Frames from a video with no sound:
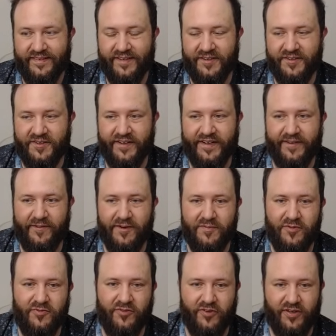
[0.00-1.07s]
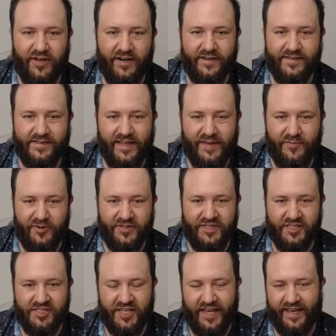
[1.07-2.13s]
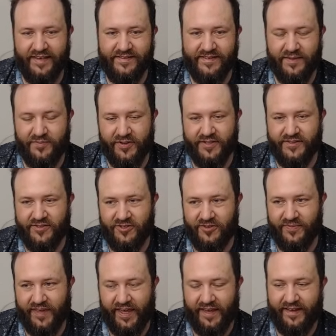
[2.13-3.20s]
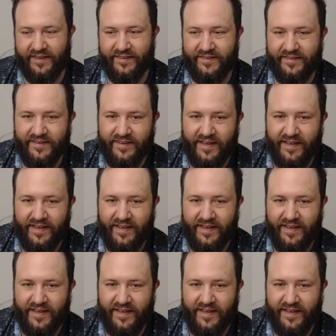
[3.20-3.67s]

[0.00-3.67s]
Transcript: Are there any removal cards that Immorticia has that Brainstorm can't?